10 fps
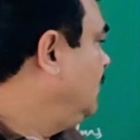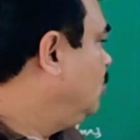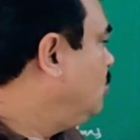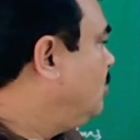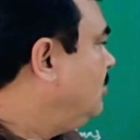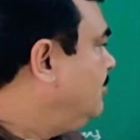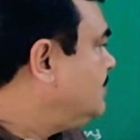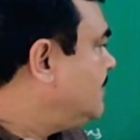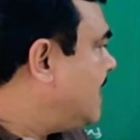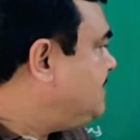groove
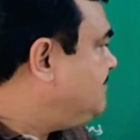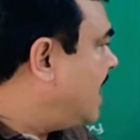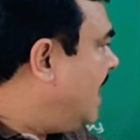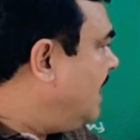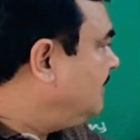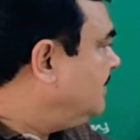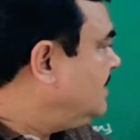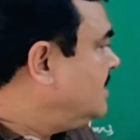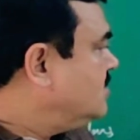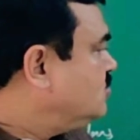which lies behind
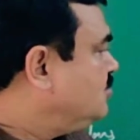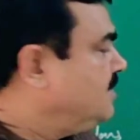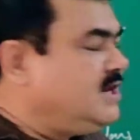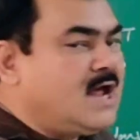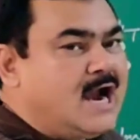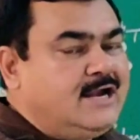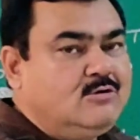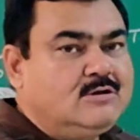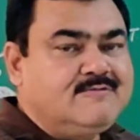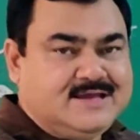the superior
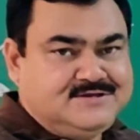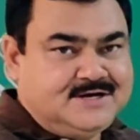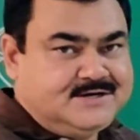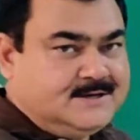articular facet.